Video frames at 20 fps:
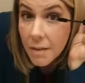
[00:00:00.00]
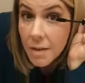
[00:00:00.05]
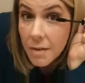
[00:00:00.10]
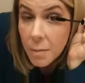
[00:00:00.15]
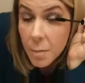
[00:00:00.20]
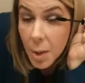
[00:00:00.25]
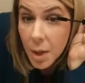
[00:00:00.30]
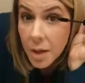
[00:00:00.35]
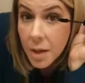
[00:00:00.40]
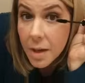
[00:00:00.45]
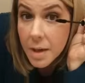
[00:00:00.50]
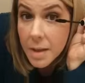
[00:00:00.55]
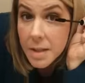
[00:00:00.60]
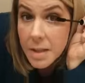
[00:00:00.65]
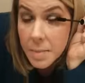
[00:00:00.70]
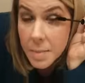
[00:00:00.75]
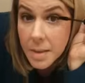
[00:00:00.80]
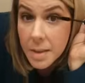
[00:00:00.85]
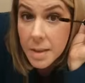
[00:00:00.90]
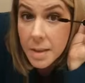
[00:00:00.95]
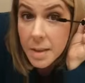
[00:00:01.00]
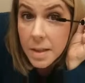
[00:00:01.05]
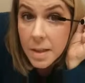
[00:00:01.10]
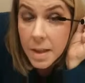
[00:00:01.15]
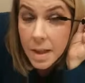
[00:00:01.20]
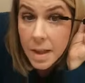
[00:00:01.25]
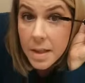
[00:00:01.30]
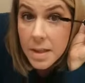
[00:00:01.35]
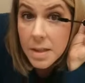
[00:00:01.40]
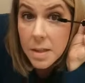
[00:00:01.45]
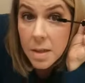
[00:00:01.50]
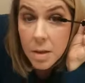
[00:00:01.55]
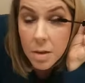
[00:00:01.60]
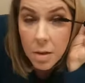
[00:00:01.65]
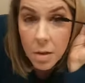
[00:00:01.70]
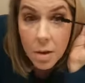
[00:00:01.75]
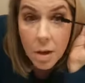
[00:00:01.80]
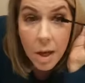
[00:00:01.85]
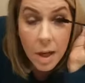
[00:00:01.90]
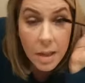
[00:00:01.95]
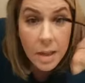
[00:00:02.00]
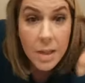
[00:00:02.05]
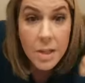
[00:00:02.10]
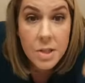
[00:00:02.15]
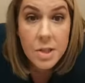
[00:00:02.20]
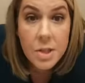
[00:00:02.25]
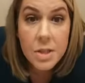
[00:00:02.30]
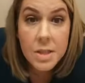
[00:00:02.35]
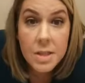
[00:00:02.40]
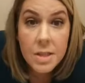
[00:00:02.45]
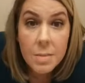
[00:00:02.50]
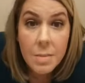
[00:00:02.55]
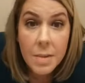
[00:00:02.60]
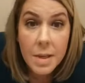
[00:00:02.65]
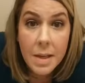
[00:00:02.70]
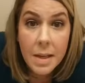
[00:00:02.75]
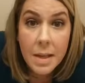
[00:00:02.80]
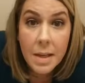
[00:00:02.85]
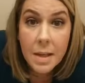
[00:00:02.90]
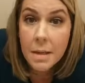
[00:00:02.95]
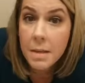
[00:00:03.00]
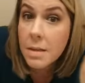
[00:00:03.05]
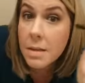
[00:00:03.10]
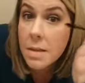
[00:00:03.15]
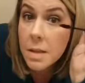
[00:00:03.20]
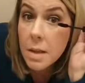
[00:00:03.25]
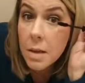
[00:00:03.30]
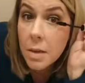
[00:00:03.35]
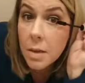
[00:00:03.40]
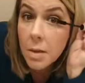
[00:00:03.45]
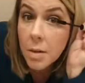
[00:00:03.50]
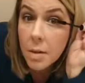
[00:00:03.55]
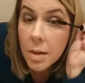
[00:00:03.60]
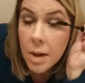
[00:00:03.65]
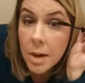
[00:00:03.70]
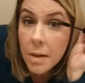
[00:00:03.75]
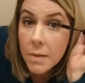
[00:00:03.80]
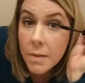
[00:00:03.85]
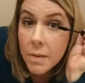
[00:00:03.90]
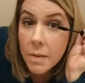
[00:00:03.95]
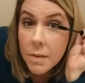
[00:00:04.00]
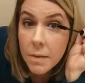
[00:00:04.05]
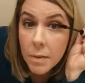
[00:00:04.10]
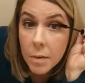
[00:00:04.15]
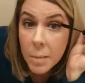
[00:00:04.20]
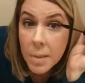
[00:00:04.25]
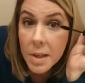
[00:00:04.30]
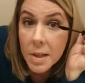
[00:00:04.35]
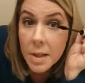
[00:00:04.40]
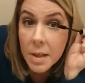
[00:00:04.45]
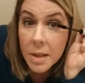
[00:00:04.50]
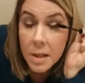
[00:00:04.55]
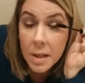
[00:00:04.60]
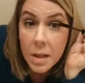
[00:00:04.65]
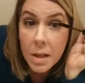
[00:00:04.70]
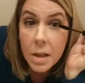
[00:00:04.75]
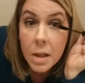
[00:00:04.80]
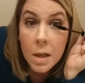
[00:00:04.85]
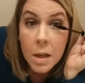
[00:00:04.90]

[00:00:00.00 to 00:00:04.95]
Even my husband has longer eyelashes than me. So heaven forbid.